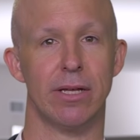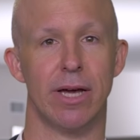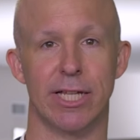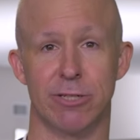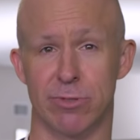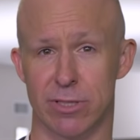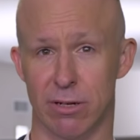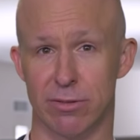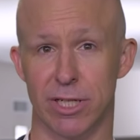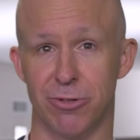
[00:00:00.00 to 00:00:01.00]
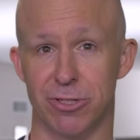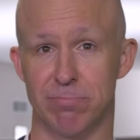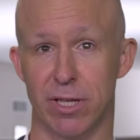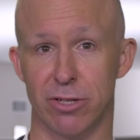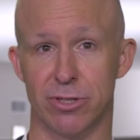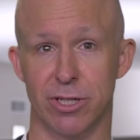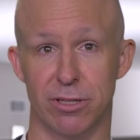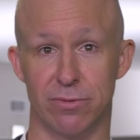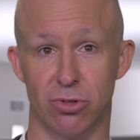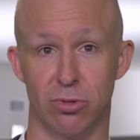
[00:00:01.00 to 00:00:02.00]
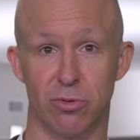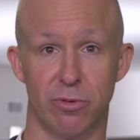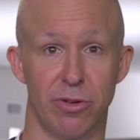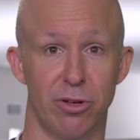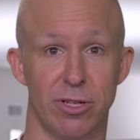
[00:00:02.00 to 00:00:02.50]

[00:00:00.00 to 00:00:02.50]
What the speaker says: As a result, the US military uniforms were viewed